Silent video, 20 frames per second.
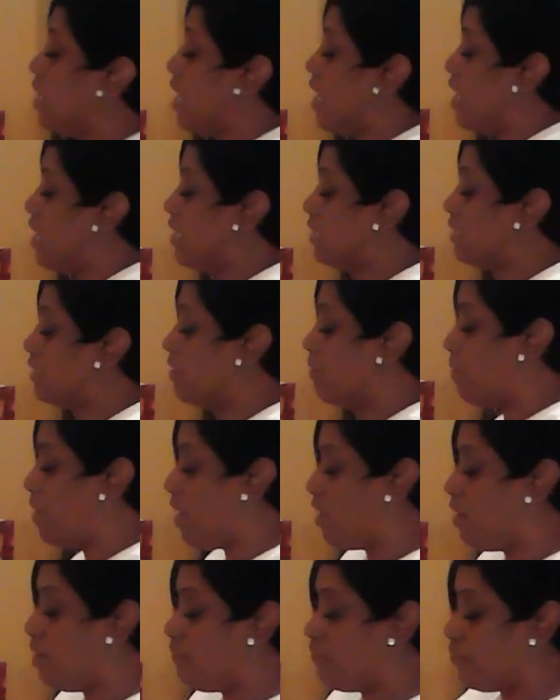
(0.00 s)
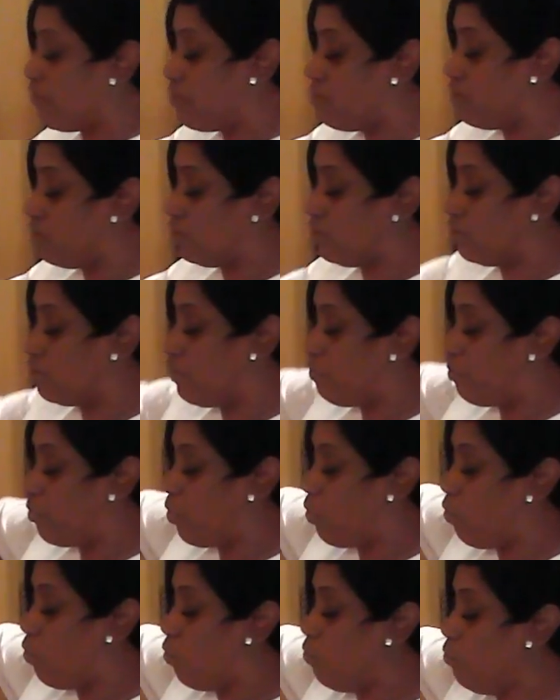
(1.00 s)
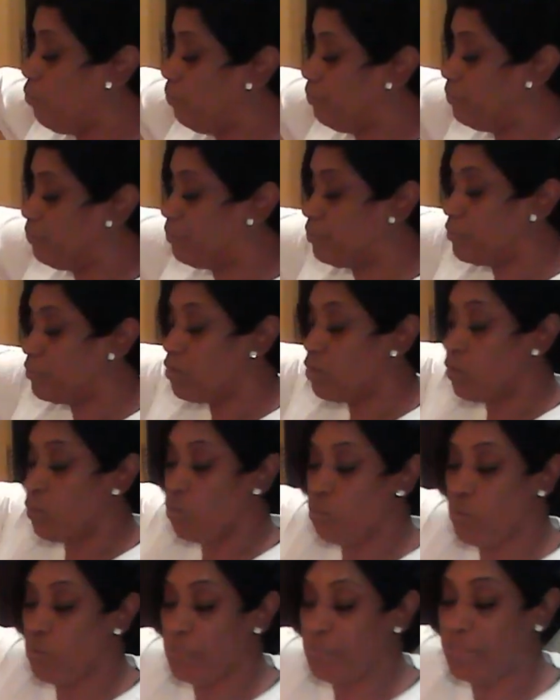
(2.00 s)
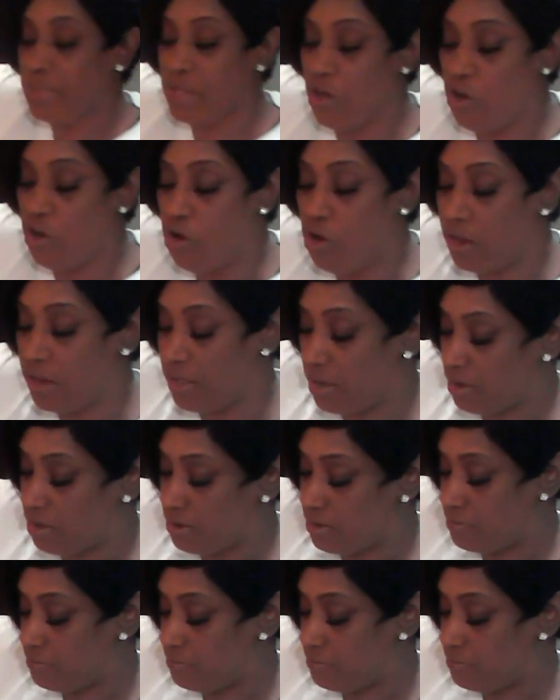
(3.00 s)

add some olive oil to a bowl with the garlic.